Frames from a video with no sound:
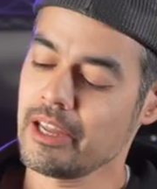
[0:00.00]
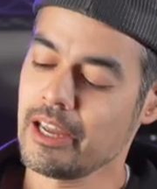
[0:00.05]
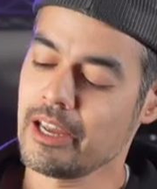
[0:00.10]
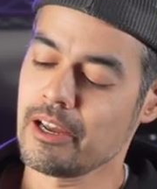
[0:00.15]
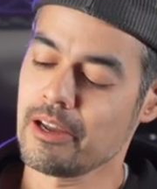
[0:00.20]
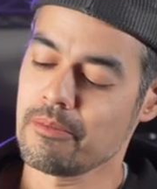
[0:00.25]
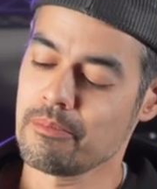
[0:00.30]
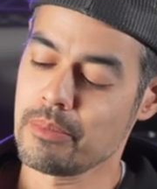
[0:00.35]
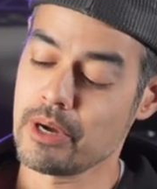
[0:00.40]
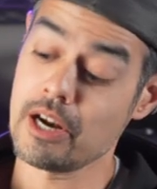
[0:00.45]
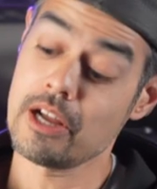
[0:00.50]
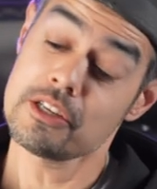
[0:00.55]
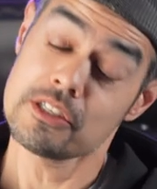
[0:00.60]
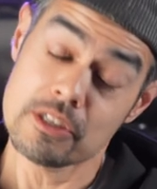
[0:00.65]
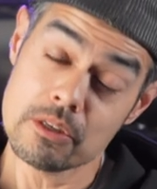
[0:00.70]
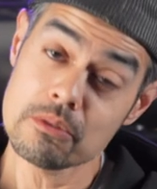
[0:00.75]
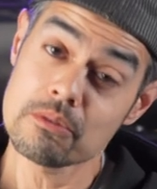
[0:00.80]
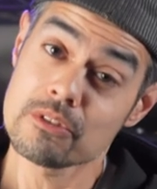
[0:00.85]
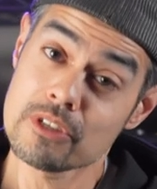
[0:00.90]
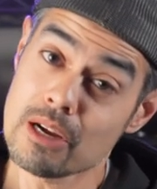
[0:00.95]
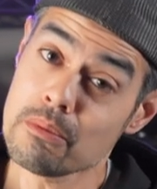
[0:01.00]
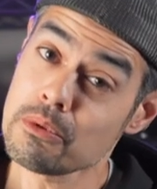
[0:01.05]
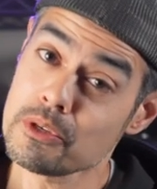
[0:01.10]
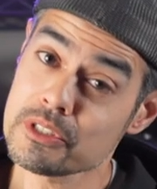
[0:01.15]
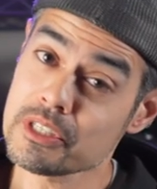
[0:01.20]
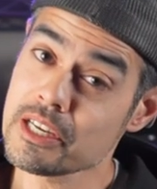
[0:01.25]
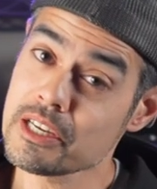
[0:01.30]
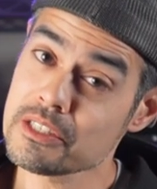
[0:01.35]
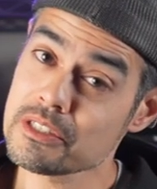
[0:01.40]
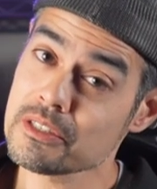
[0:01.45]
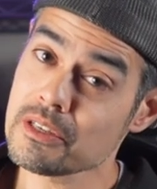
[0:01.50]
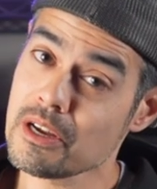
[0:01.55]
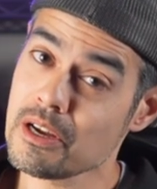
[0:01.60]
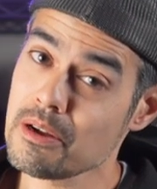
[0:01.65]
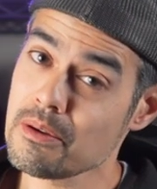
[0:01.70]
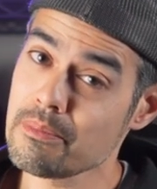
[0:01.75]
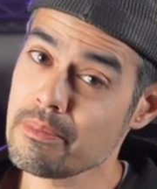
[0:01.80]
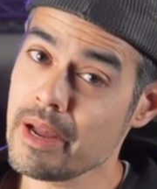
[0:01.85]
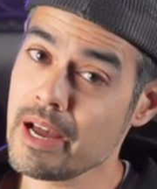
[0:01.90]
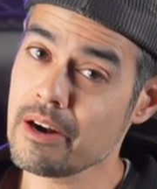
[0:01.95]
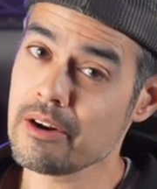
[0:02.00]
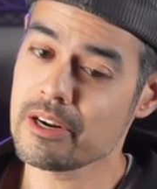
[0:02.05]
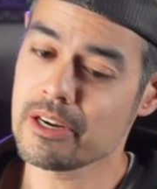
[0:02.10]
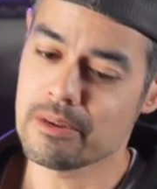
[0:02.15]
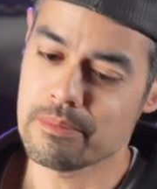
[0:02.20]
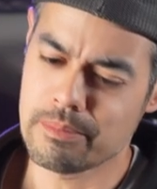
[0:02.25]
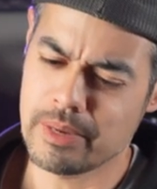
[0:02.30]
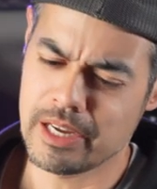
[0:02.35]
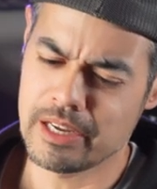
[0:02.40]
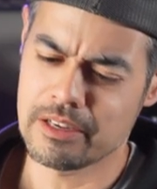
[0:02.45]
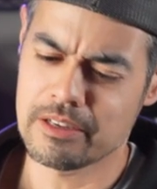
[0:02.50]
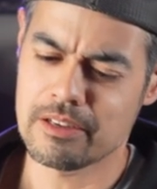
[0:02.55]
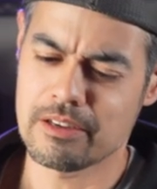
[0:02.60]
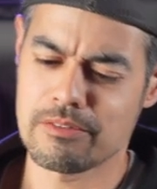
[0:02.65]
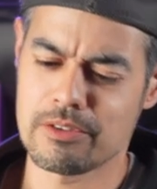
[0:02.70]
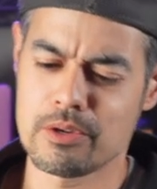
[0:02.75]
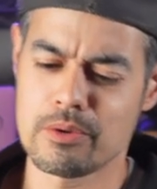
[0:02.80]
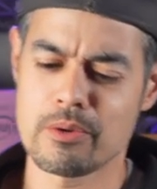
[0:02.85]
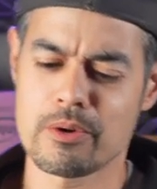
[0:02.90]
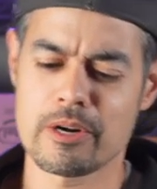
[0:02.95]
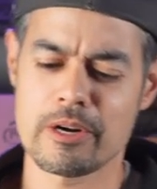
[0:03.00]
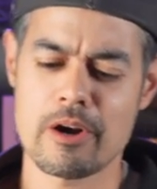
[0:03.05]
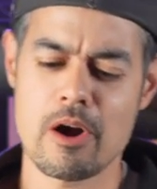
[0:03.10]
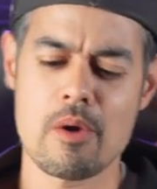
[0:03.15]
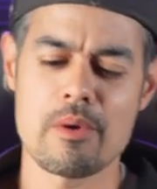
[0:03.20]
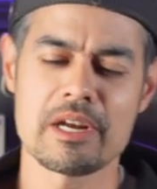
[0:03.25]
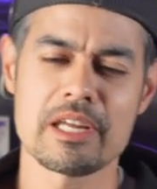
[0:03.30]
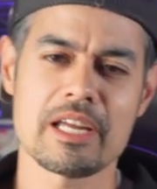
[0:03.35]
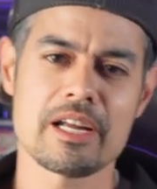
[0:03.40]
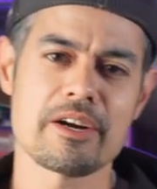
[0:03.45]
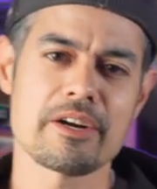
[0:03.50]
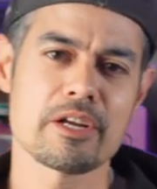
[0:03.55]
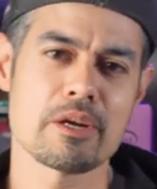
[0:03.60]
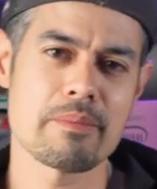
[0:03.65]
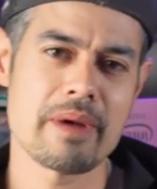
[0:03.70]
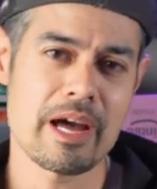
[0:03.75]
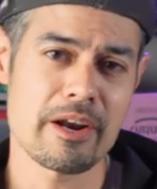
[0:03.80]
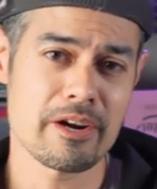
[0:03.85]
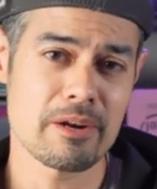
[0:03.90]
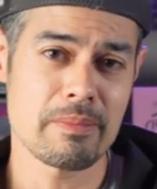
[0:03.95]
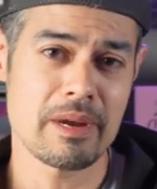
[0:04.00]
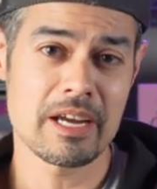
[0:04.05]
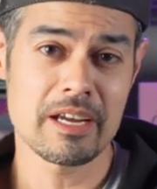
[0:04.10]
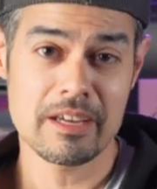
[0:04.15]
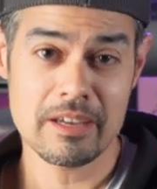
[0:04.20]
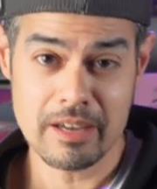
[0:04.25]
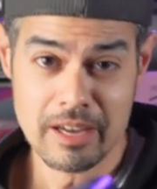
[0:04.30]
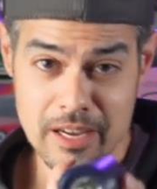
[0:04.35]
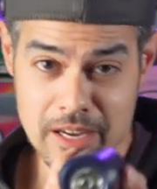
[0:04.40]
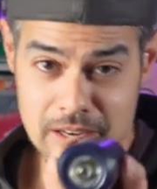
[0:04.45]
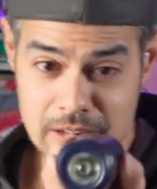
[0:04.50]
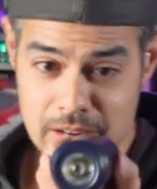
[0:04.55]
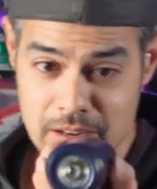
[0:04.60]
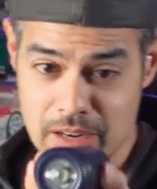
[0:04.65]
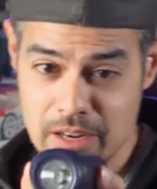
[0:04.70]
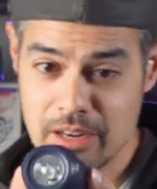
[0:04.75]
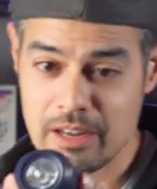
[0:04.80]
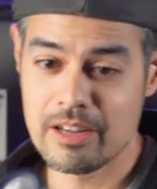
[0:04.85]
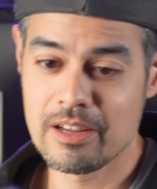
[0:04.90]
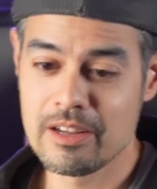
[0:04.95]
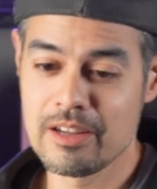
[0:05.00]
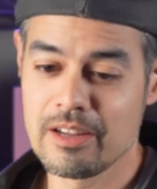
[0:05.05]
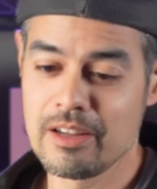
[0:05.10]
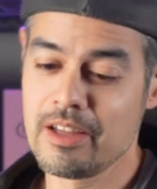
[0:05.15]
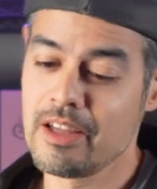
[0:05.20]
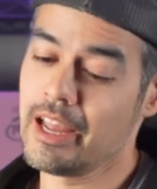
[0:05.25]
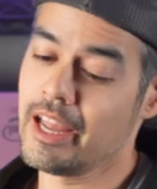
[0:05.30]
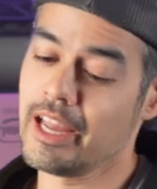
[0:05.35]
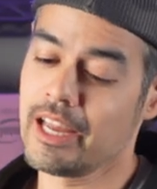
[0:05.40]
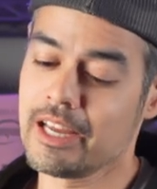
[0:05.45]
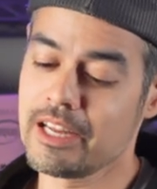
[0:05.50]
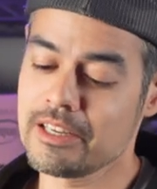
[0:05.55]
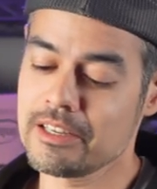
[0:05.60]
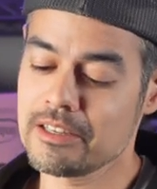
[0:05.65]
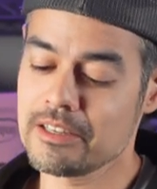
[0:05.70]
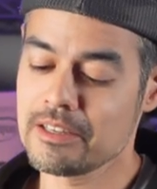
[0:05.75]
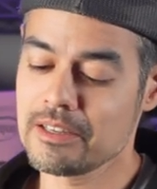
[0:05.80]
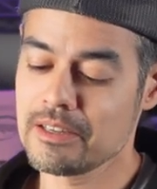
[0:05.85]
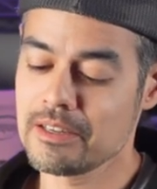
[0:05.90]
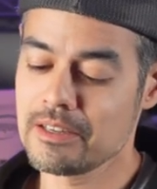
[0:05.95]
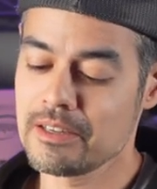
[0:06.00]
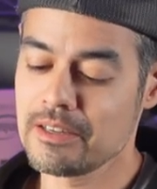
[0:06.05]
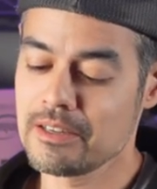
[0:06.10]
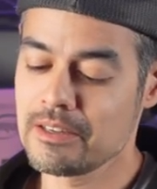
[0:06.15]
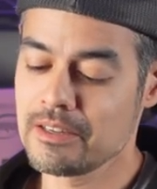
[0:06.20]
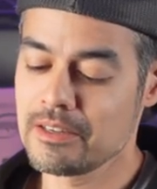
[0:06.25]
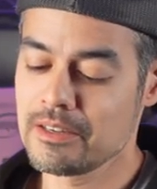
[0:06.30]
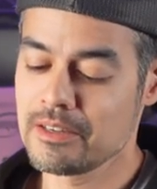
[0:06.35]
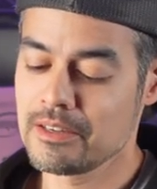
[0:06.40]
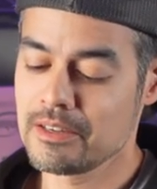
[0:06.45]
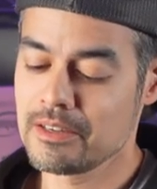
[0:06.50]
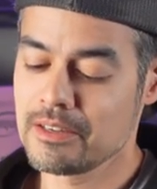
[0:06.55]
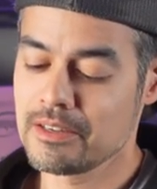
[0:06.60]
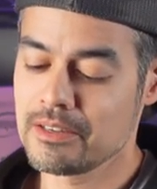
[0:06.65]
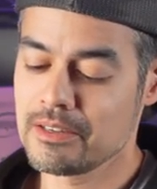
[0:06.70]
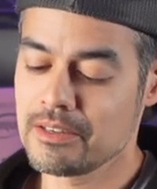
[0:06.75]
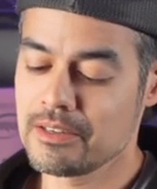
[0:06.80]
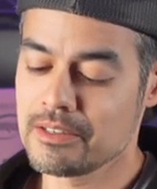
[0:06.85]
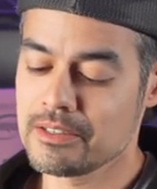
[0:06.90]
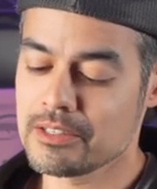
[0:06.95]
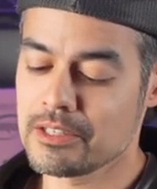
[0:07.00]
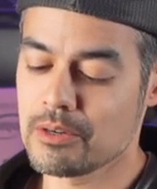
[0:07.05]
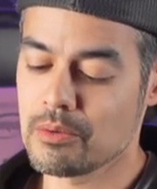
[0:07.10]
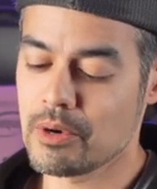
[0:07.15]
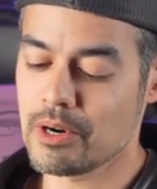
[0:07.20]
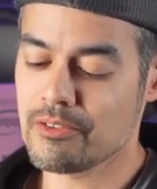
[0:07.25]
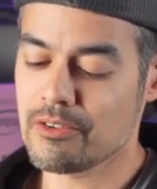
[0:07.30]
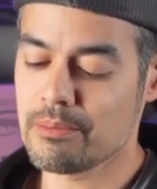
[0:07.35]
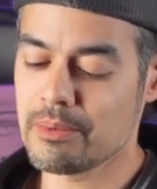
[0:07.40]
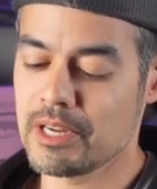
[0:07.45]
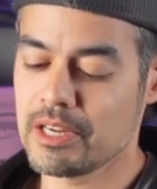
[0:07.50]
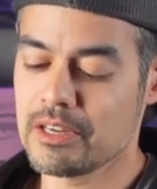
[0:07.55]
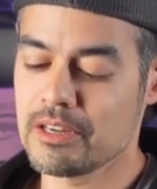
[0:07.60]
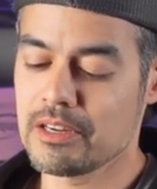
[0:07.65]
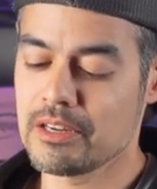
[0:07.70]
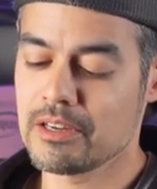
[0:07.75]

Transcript: But also doubles as a battery bank if you are already carrying a battery bank. And it's gonna work for me?